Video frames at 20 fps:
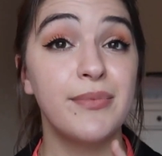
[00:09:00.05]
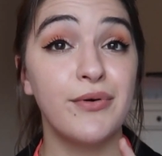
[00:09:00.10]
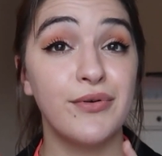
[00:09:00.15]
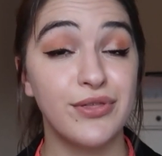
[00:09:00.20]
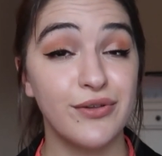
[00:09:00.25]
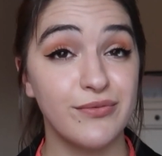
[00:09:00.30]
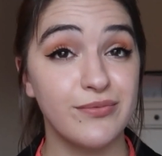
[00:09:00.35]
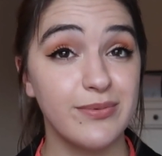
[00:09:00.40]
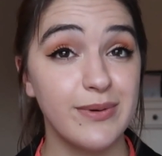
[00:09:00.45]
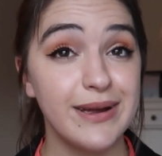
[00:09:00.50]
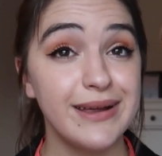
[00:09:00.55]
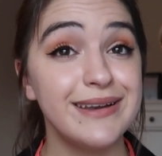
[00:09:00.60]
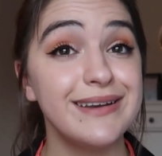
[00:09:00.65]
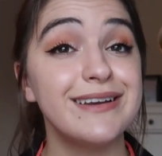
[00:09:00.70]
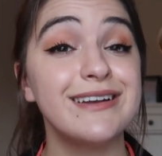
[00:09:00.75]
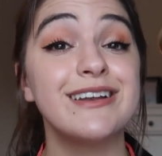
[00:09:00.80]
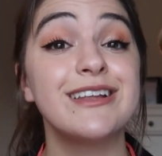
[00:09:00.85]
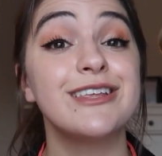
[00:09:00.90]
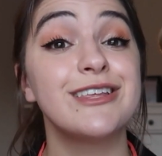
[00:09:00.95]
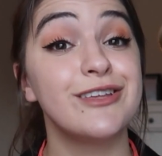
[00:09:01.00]
but with a
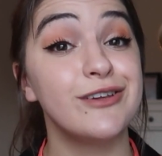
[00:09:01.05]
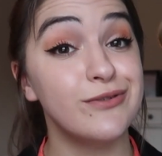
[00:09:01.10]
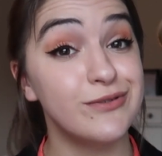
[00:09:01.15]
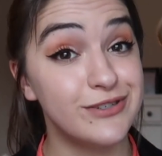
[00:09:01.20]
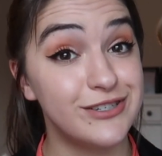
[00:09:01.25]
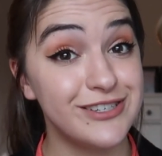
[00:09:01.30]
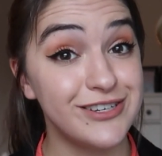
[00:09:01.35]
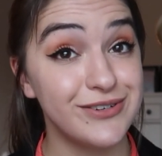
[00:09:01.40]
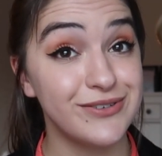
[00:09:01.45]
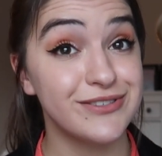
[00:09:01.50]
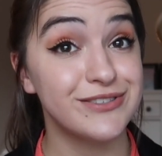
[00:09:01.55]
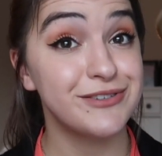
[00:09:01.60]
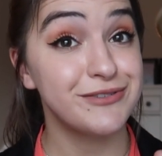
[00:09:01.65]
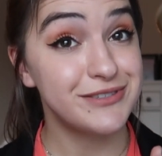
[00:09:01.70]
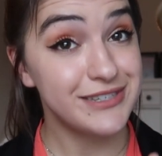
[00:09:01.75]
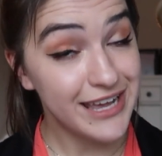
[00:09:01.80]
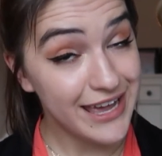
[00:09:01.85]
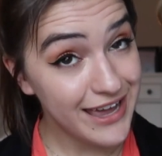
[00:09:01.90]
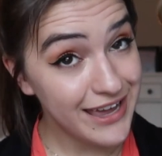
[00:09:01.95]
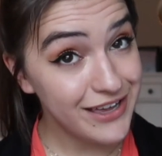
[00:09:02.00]
written, you do.
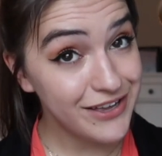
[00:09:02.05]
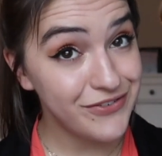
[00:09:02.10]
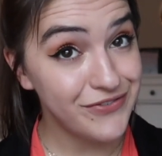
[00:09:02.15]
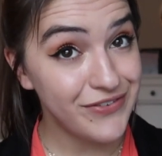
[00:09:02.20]
So take